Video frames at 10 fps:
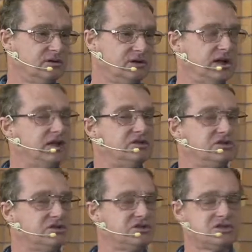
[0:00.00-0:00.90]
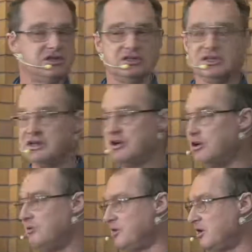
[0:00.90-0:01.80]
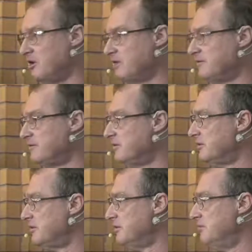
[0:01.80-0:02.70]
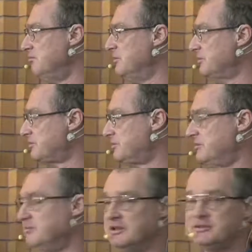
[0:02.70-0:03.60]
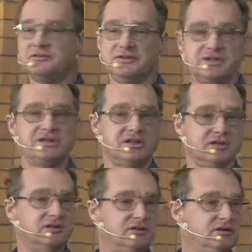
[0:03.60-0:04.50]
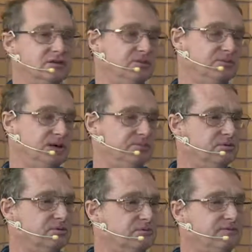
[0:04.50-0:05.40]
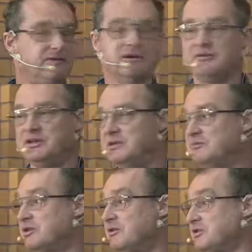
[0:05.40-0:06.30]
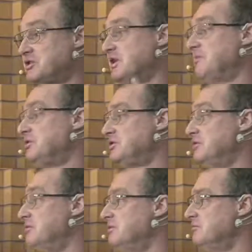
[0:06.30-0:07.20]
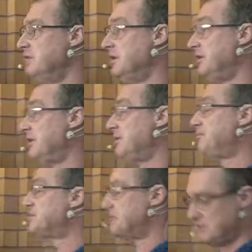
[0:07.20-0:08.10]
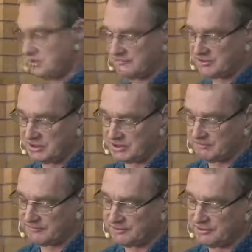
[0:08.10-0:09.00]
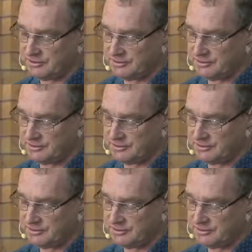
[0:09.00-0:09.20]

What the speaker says: And Jesus didn't need a whole pile of militaristic people following him, trying to establish really their perception of the kingdom of God.